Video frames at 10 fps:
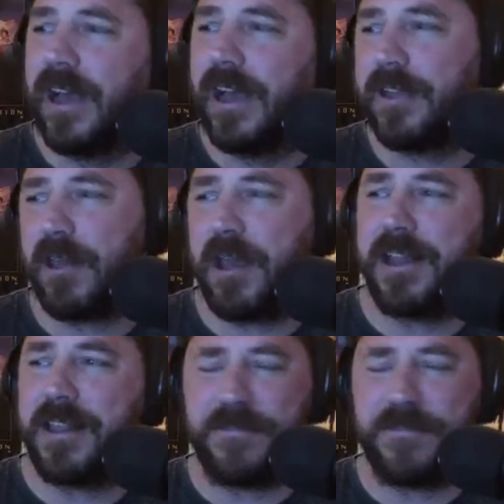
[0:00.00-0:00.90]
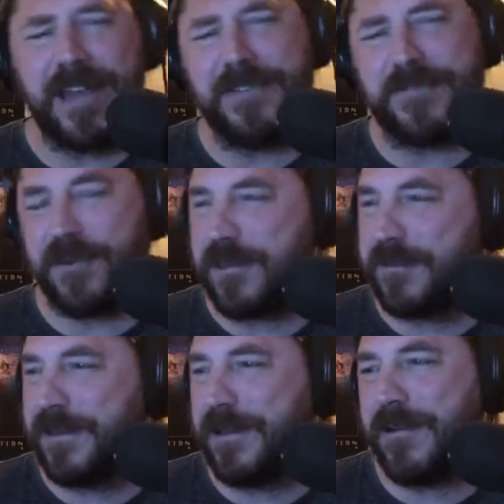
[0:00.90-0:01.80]
Giants fan, of course,
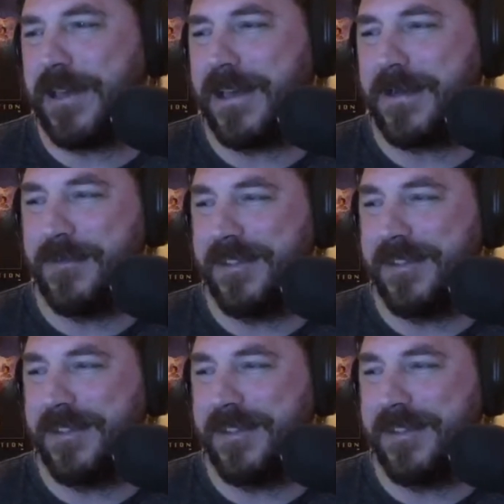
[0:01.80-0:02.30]
you know him.